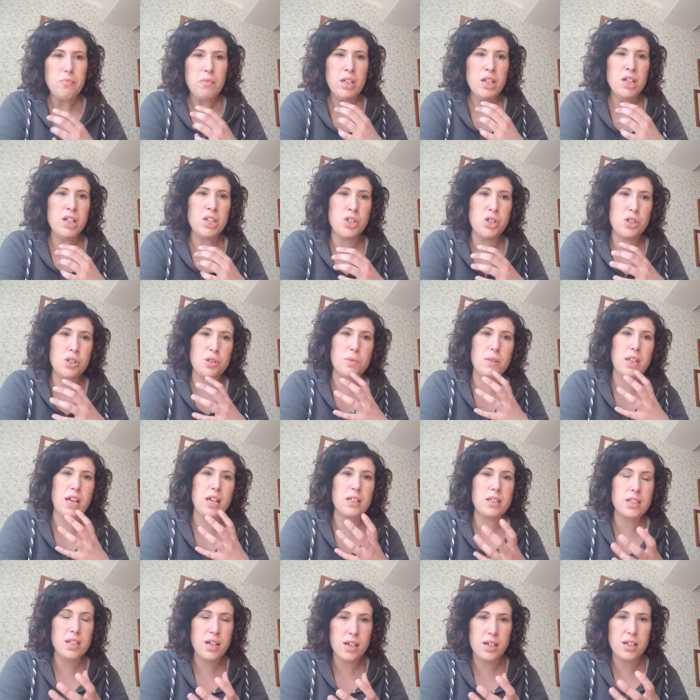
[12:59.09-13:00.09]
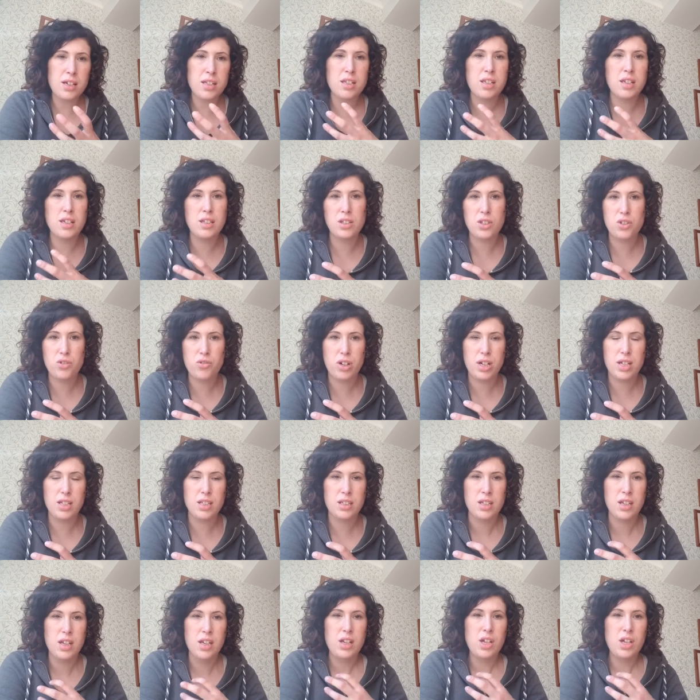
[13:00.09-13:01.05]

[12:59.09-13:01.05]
issues with anxiety and stress,